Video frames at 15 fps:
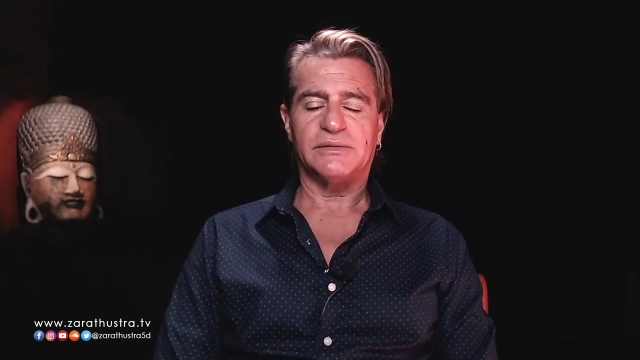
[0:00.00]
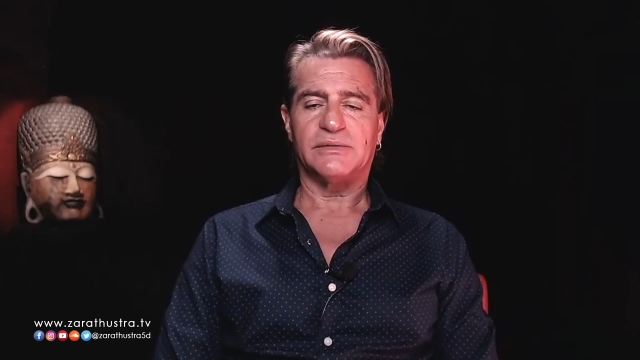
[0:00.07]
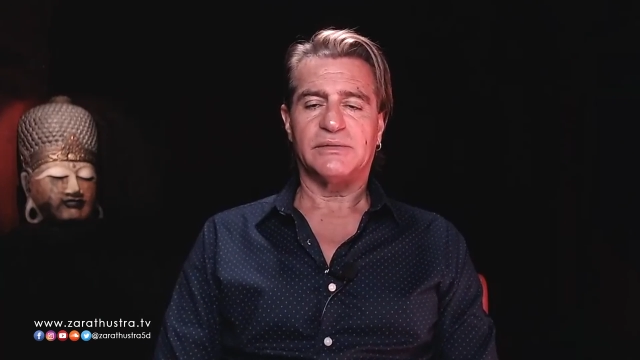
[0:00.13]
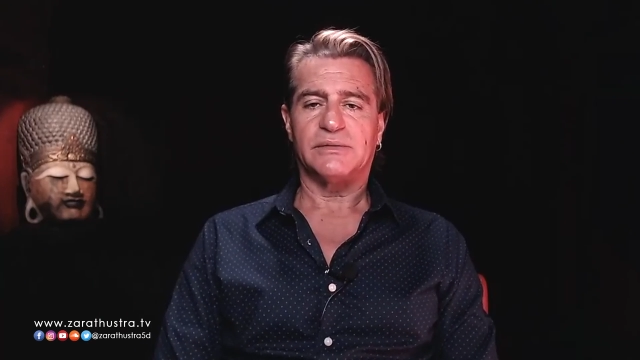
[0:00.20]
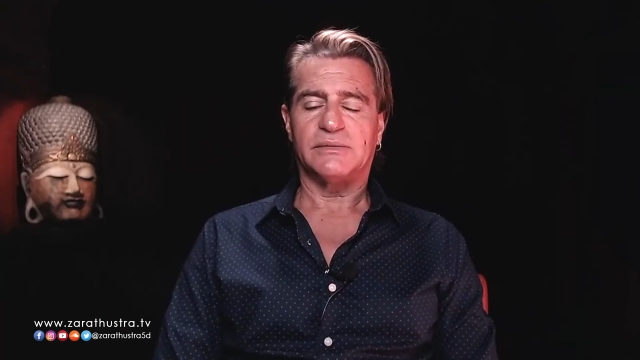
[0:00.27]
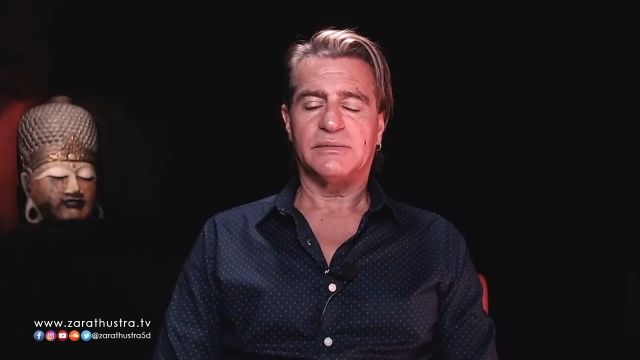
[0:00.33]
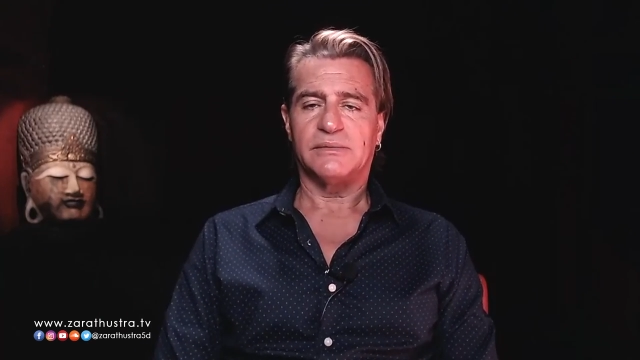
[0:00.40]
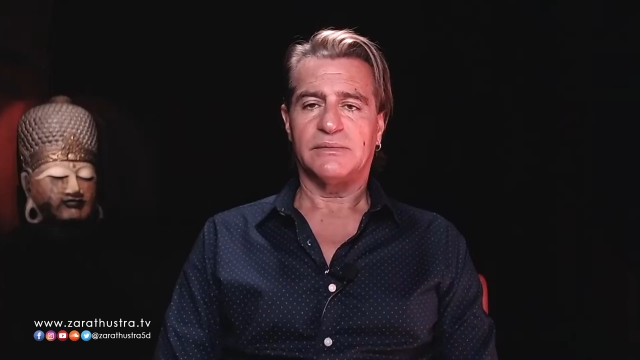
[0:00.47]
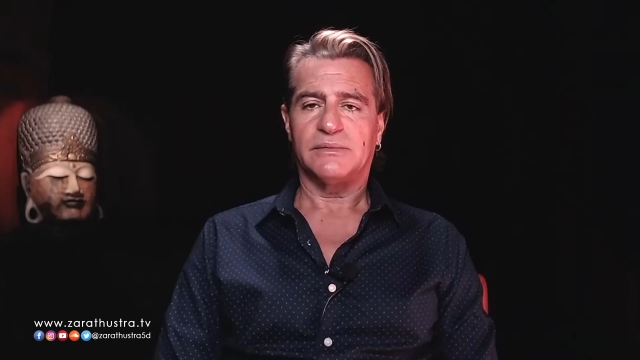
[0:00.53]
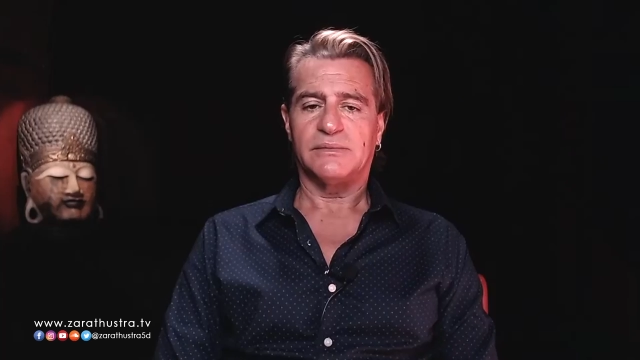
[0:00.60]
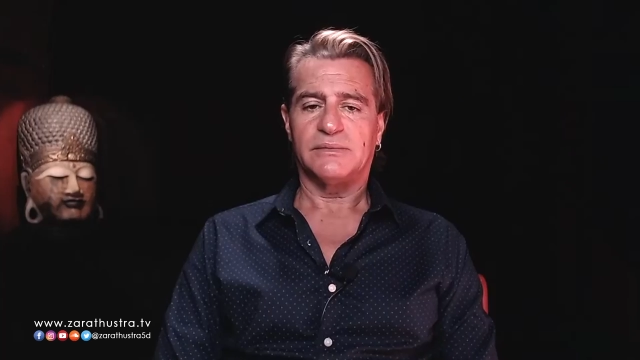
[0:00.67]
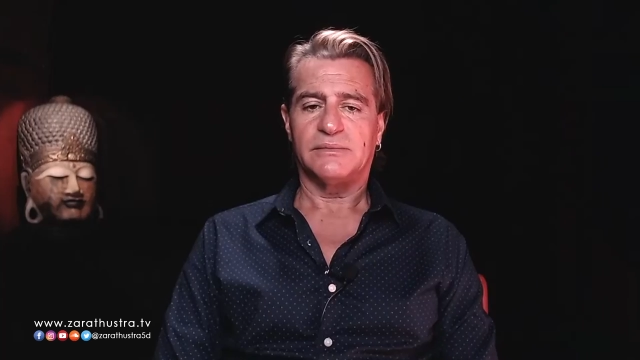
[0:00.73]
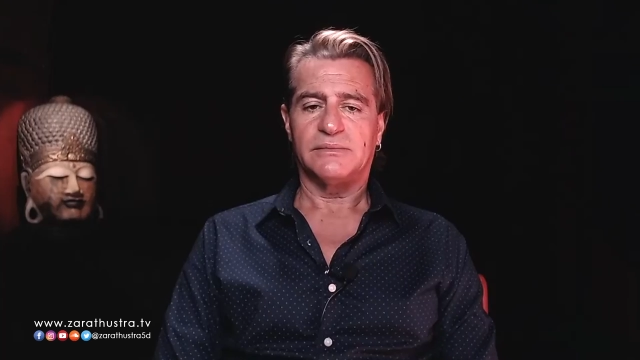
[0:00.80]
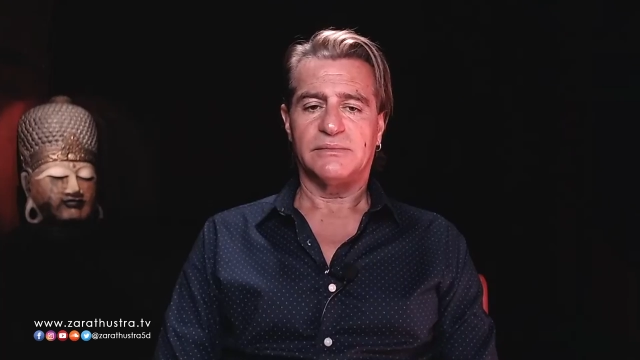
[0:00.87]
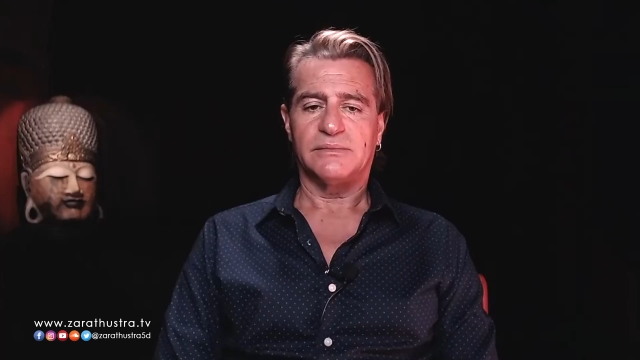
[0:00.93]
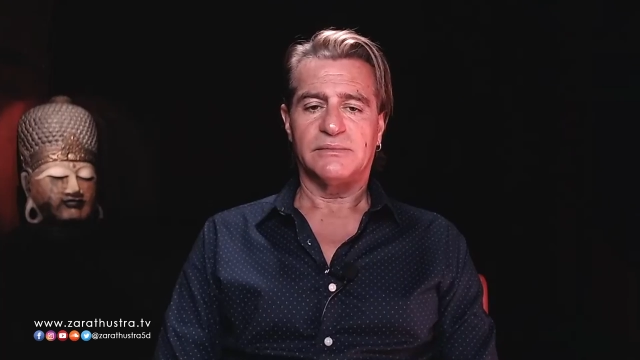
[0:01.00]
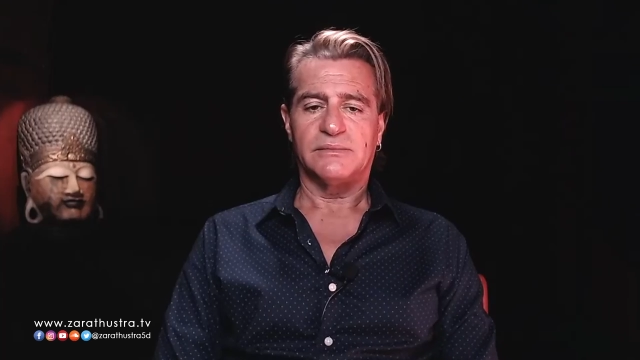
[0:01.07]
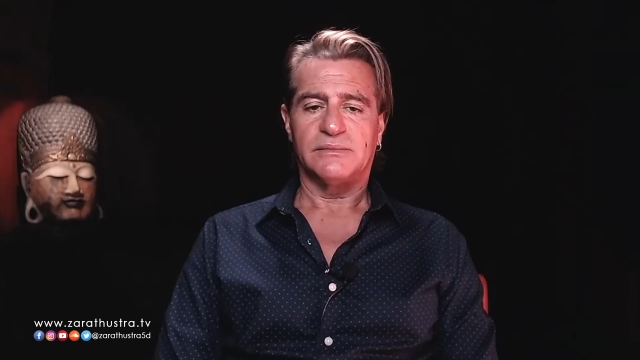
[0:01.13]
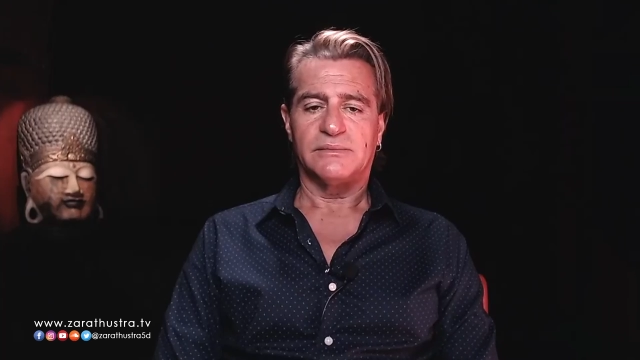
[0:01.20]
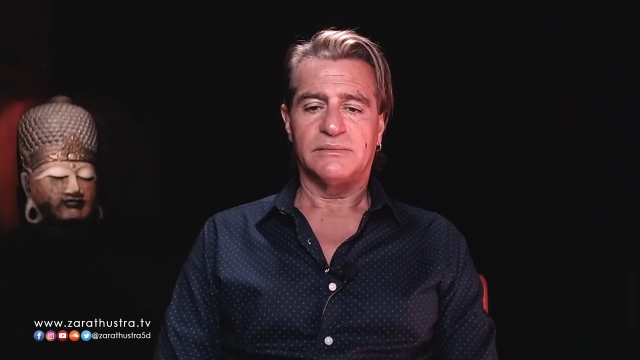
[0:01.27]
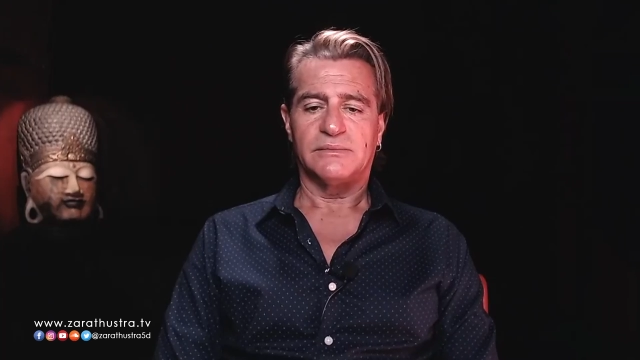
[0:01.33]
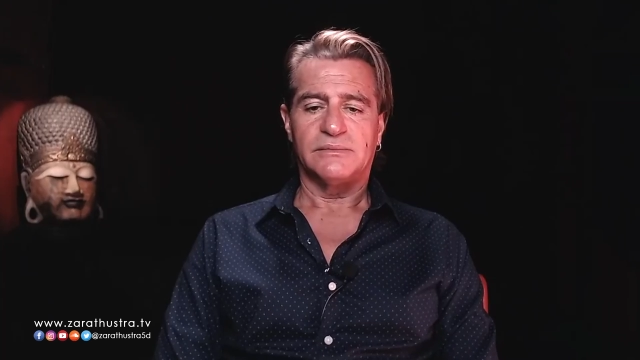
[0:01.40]

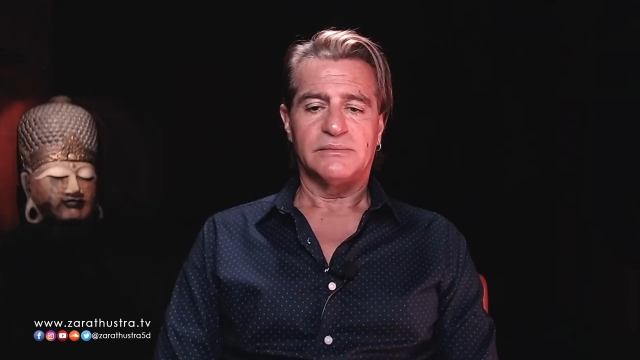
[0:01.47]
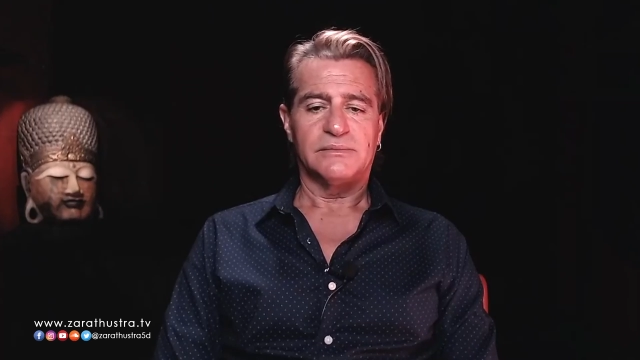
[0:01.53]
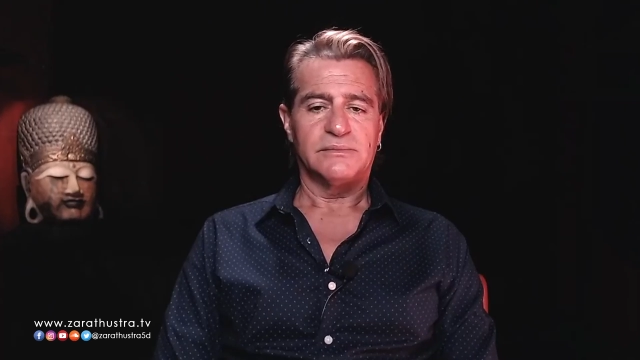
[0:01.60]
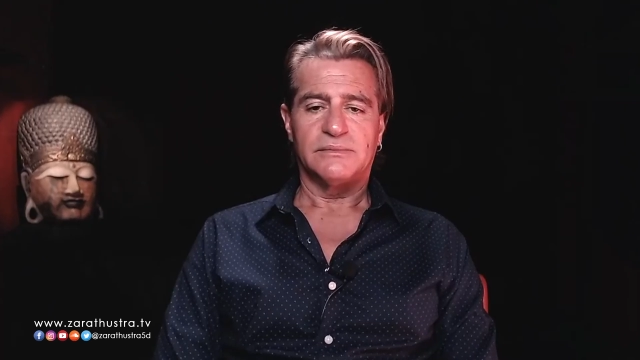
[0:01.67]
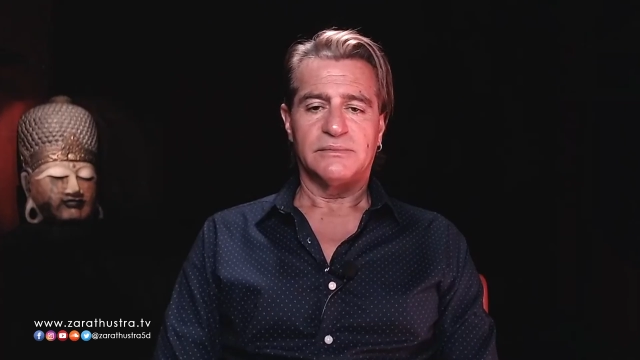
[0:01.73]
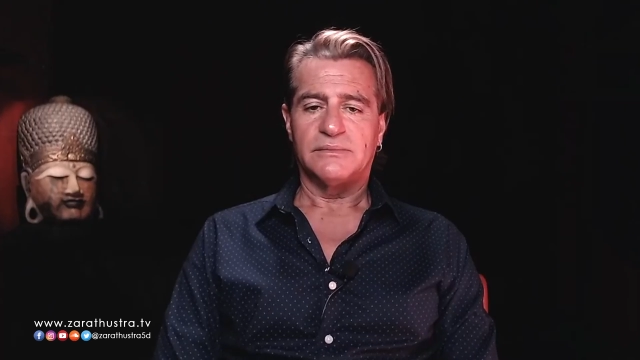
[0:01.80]
No one is speaking in this clip.